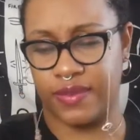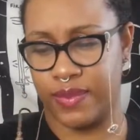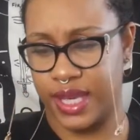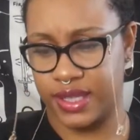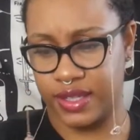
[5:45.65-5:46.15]

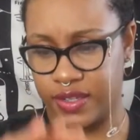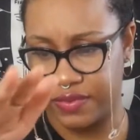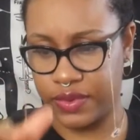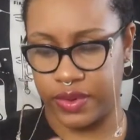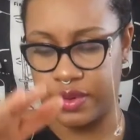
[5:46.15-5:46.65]
message
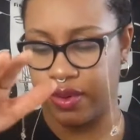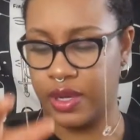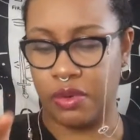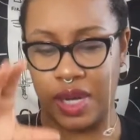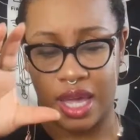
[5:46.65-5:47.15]
for, you
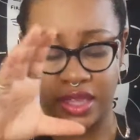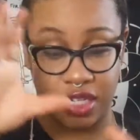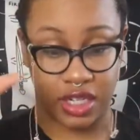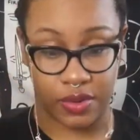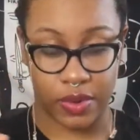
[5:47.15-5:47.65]
know, not the
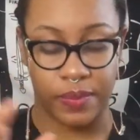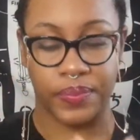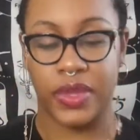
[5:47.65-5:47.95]
general.